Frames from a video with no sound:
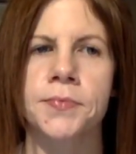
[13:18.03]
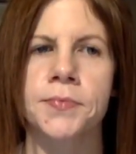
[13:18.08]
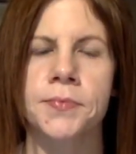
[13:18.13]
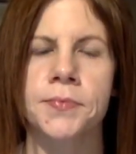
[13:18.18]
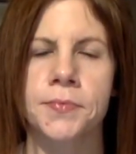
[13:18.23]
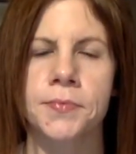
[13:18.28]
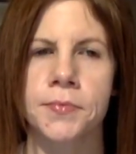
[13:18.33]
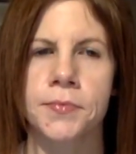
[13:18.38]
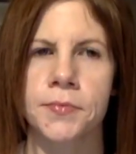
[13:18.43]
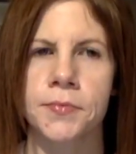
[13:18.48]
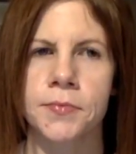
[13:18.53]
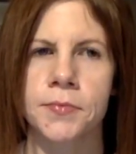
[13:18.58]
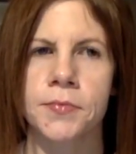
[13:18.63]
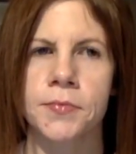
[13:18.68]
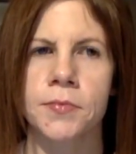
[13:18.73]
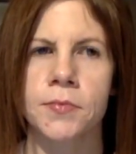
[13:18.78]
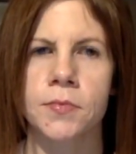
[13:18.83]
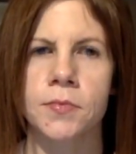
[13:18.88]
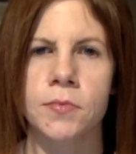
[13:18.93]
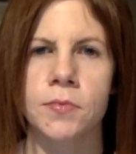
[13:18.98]

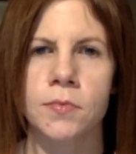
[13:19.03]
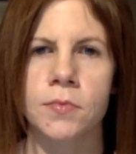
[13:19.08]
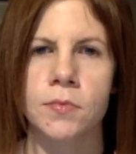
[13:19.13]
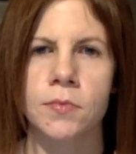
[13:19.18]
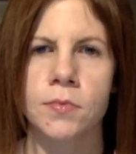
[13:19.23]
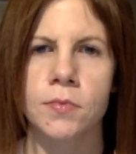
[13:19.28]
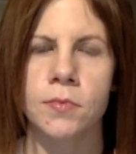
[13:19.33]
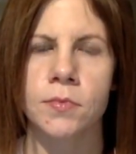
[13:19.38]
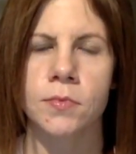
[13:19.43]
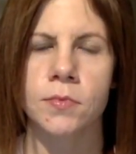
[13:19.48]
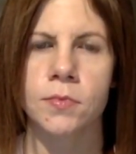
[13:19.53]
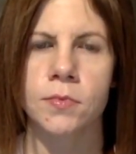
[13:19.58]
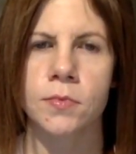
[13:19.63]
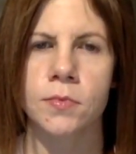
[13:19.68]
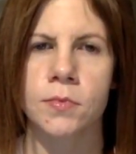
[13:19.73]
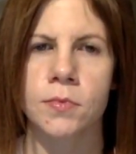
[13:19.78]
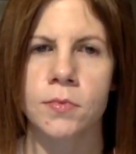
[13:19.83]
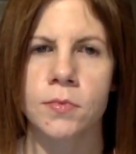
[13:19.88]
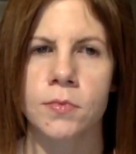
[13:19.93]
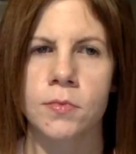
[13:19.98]

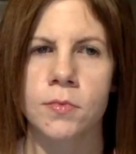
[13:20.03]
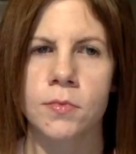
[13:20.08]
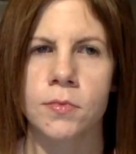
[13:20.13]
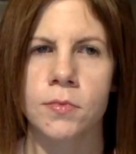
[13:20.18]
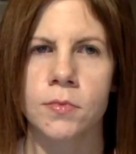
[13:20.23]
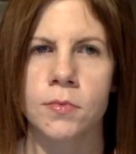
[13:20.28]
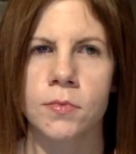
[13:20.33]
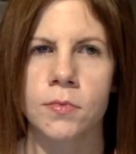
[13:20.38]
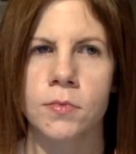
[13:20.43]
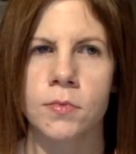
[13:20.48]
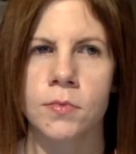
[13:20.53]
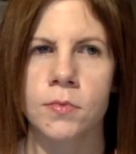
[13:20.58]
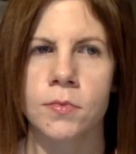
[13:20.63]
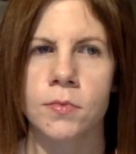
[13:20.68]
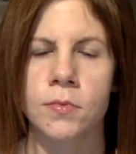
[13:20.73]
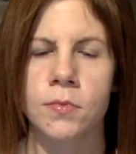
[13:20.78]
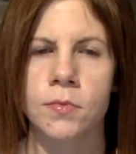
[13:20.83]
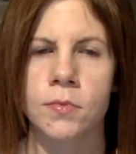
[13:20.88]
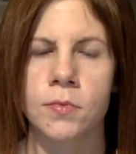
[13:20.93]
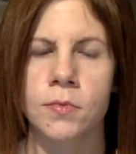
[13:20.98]

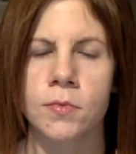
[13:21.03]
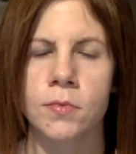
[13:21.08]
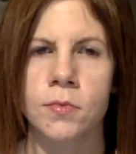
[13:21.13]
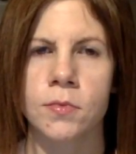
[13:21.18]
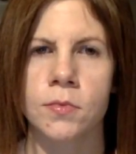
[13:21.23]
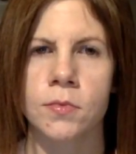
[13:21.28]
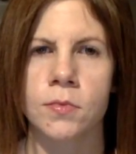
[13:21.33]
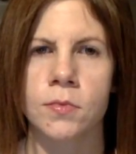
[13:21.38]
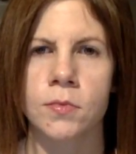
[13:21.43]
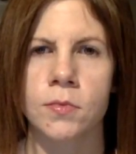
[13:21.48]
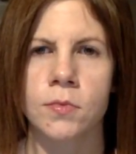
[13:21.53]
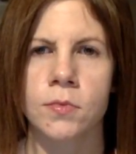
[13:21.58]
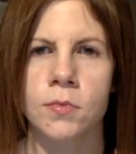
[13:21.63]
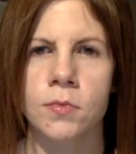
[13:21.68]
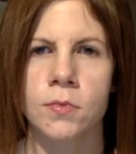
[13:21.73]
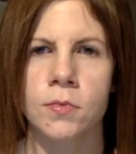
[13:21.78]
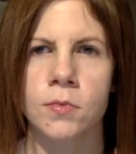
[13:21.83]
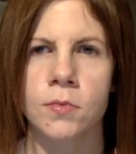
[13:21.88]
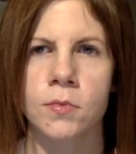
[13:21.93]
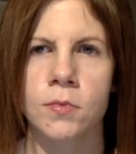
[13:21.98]

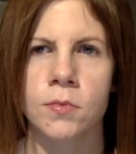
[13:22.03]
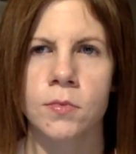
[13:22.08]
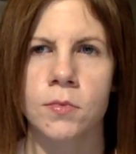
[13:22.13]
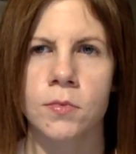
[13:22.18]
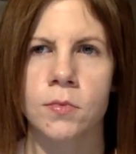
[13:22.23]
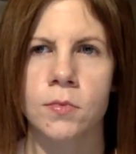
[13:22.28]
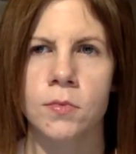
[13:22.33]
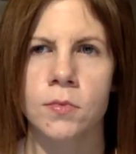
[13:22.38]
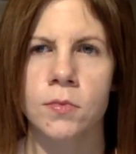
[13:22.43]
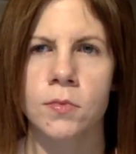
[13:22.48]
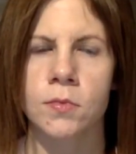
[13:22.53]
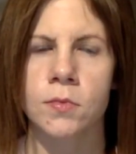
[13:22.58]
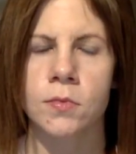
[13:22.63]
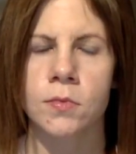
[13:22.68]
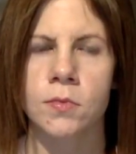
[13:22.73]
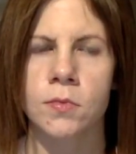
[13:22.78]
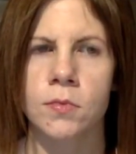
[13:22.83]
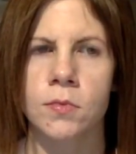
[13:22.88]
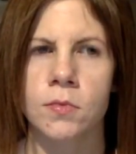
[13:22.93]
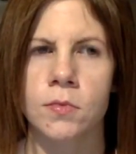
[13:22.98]

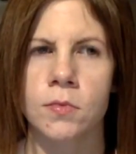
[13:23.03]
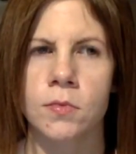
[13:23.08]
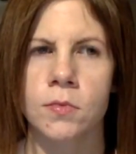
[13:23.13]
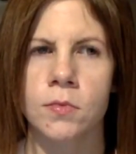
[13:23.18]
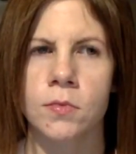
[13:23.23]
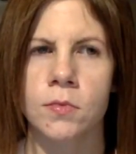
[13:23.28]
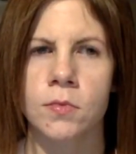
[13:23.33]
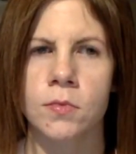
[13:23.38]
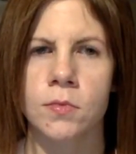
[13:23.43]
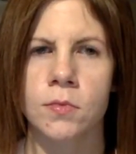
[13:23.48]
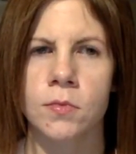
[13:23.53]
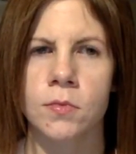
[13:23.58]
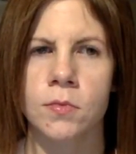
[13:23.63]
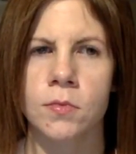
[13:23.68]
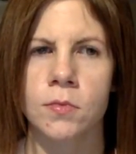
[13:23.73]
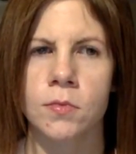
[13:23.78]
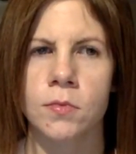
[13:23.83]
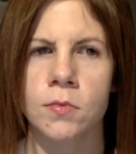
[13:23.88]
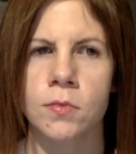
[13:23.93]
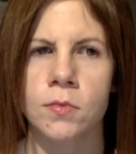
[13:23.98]

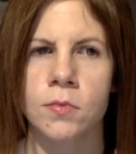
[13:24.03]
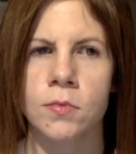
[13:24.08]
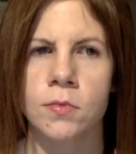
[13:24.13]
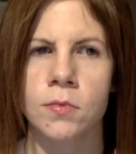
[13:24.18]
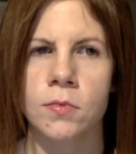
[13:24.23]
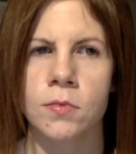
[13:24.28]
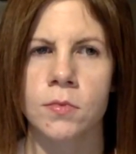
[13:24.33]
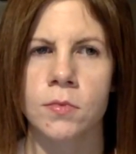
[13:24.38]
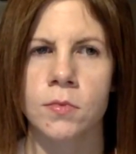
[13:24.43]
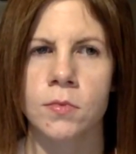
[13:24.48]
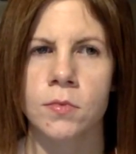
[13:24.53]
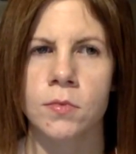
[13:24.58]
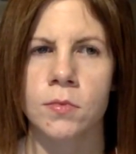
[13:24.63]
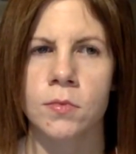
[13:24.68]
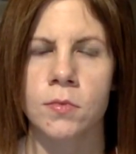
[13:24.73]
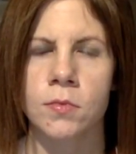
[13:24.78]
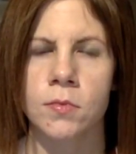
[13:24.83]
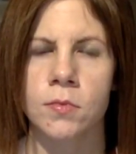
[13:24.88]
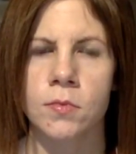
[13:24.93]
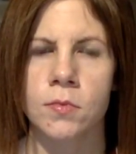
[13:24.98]

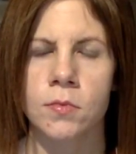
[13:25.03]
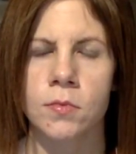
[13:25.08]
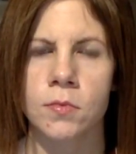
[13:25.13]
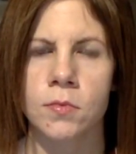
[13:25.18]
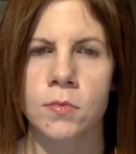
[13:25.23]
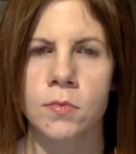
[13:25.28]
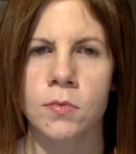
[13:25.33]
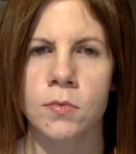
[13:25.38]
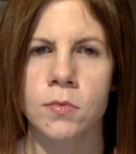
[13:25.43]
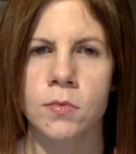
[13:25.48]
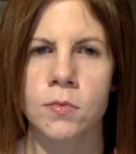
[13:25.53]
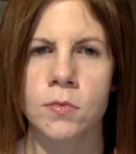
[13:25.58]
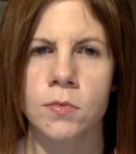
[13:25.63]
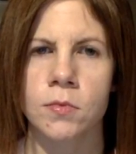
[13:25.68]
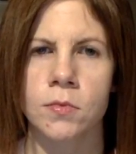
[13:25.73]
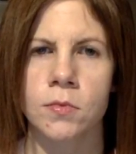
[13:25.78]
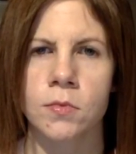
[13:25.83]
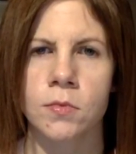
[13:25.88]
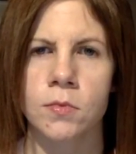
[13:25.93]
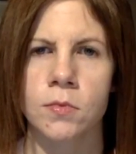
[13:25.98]
[no speech]